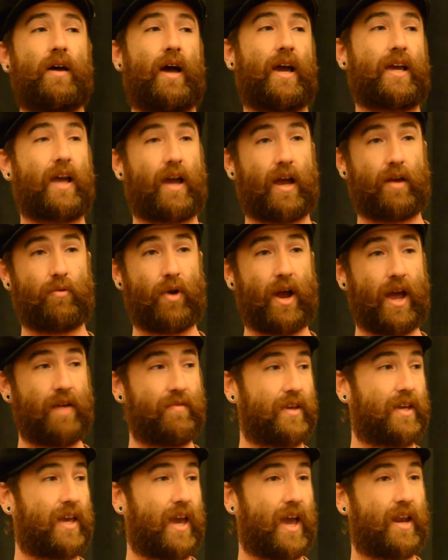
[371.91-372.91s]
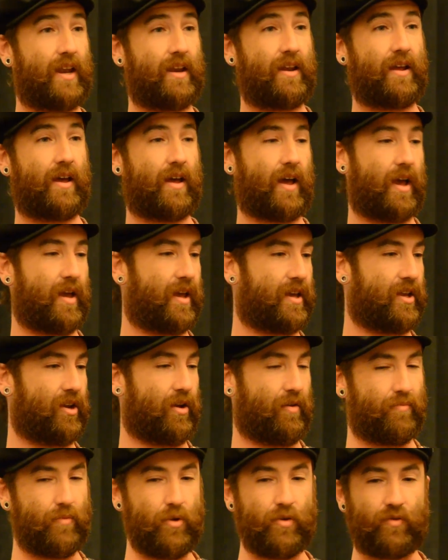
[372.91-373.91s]
I arrive in Canada.
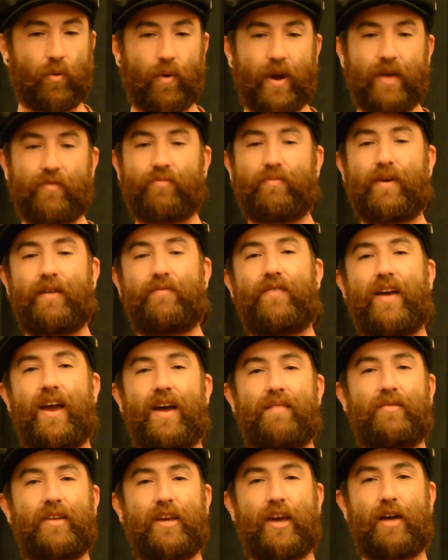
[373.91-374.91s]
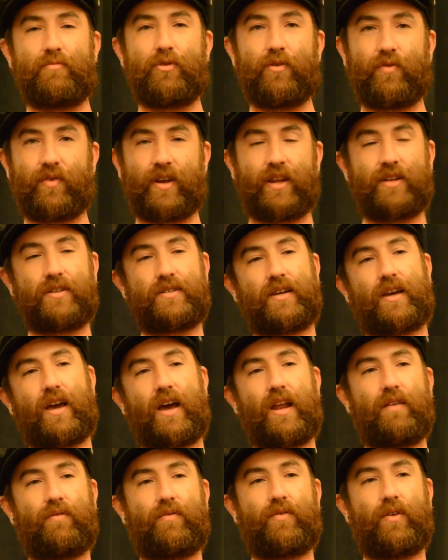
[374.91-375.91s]
I moved away from my family. I'm moving into
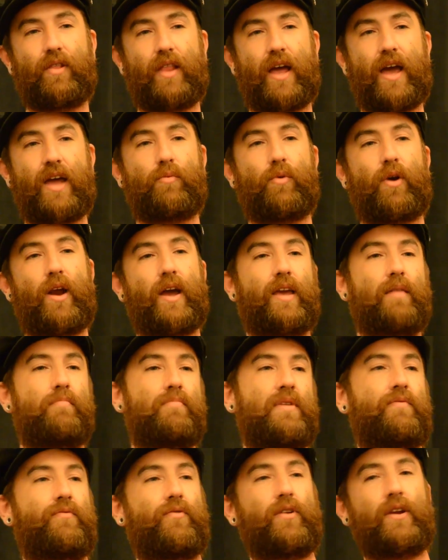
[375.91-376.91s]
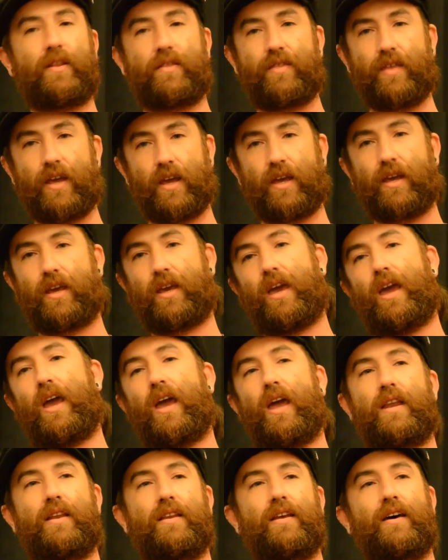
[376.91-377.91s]
kind of the land where I can be free to think
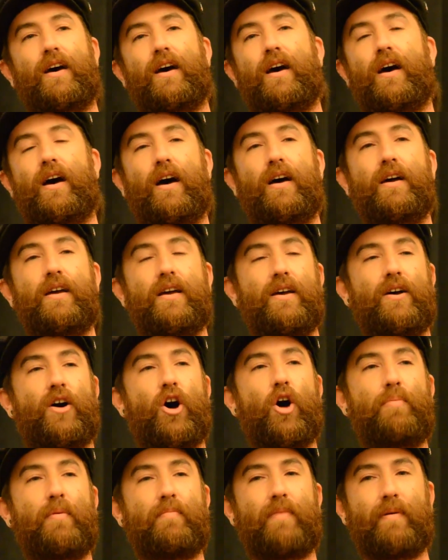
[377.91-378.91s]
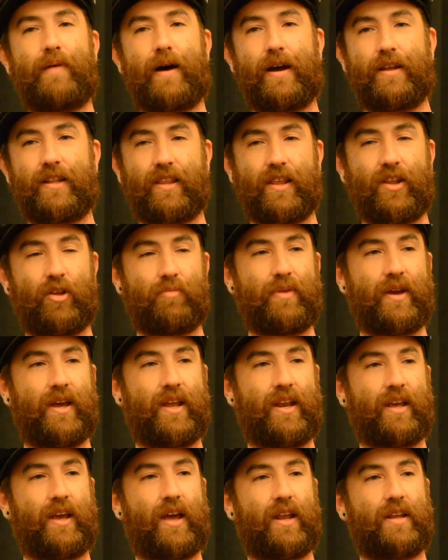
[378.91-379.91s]
and open my mind a little
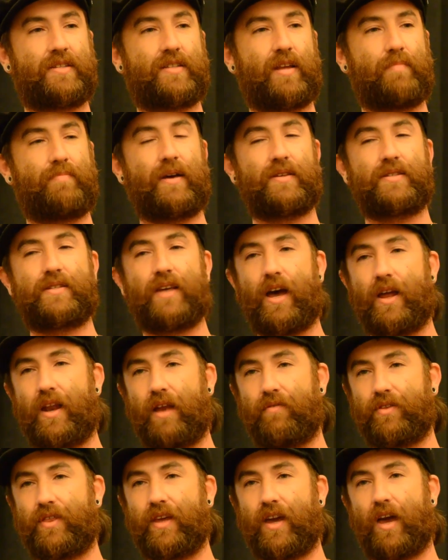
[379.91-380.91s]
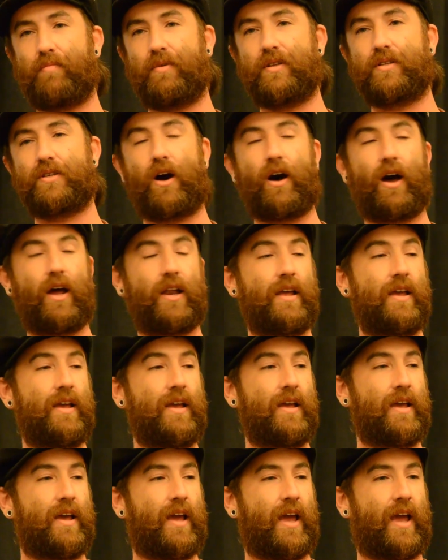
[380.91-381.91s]
bit and kind of step outside everything I've been taught.
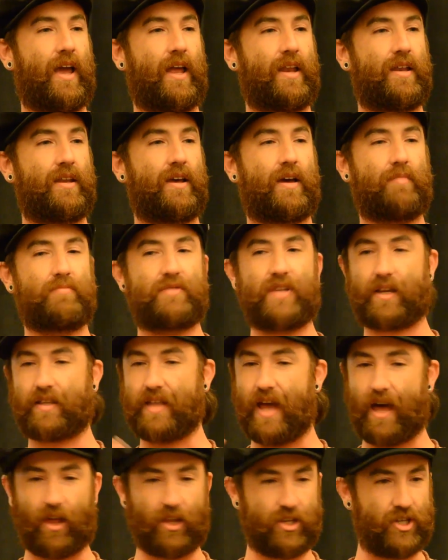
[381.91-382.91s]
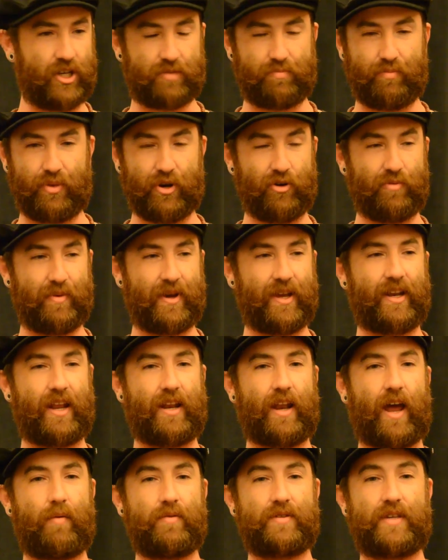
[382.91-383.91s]
And technology's booming.
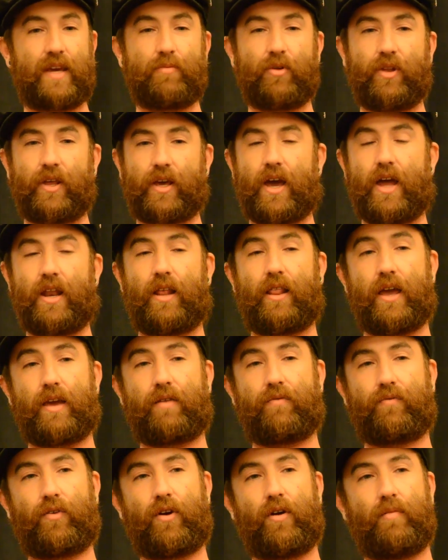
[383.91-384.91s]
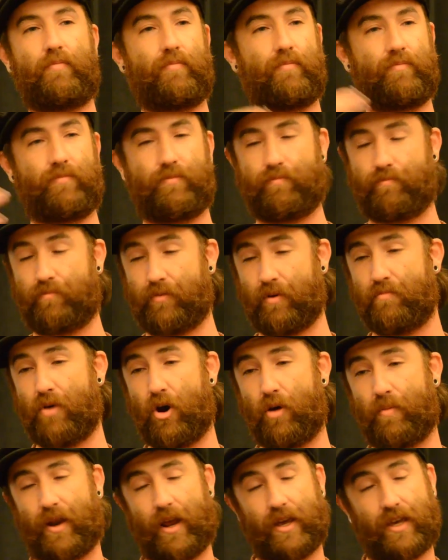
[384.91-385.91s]
And I was able to kind of like from the
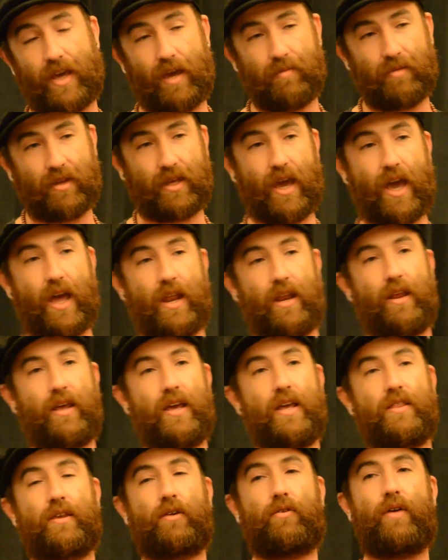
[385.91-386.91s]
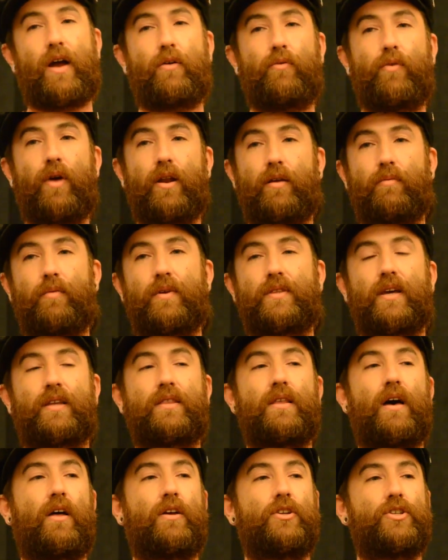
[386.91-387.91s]
moment I came to Canada, hit the ground running with
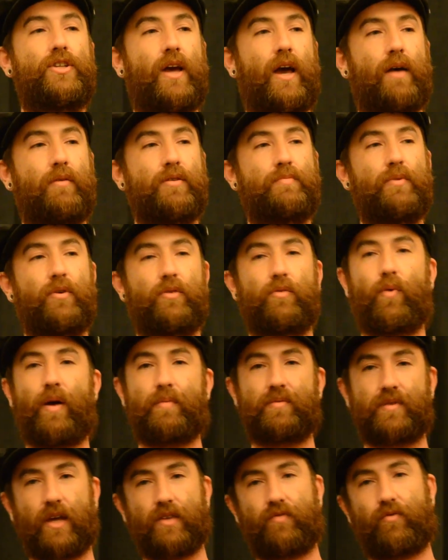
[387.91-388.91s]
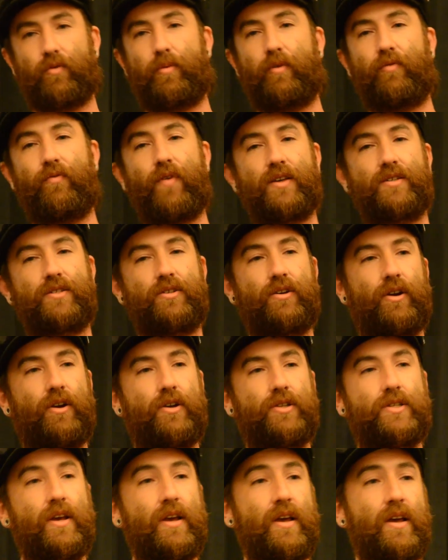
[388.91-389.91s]
technology. I was building websites for
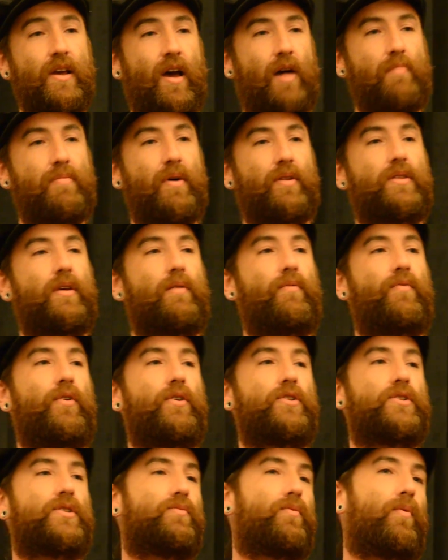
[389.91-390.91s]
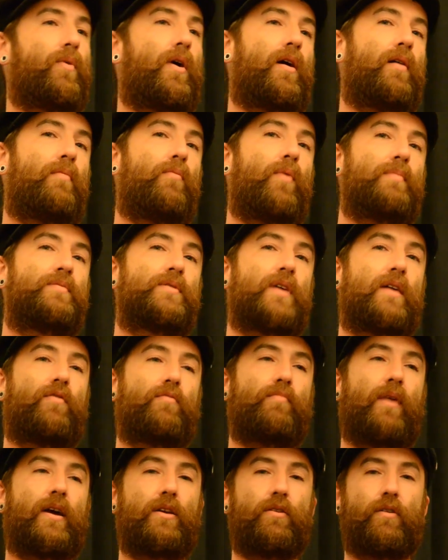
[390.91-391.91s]
professors. I built the first website
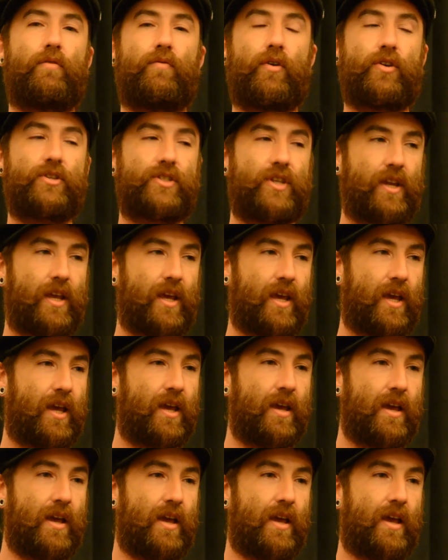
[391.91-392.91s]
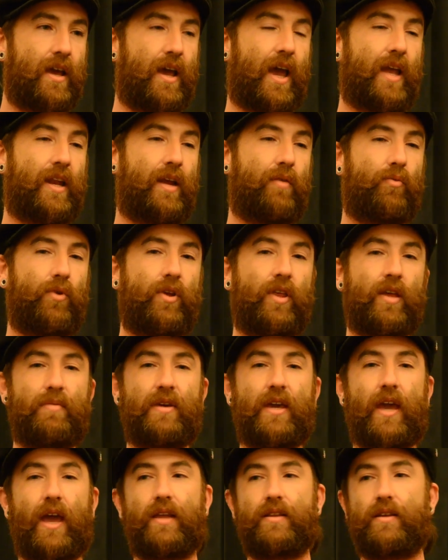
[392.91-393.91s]
for my university. And it really
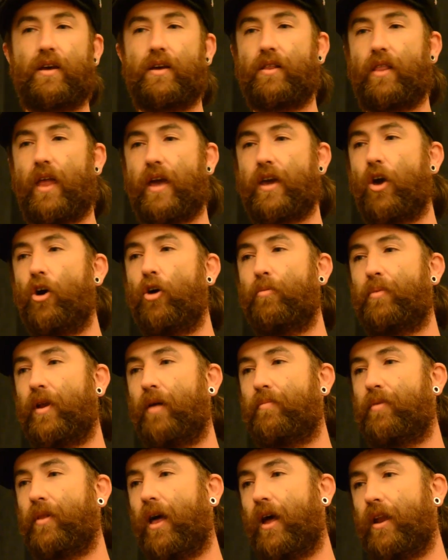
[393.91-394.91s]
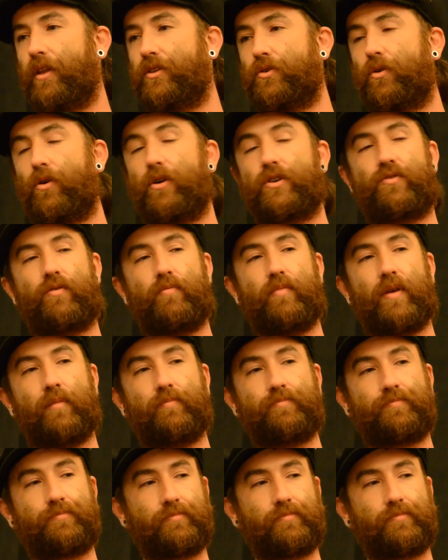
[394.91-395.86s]
began to like open up a lot of doors for me.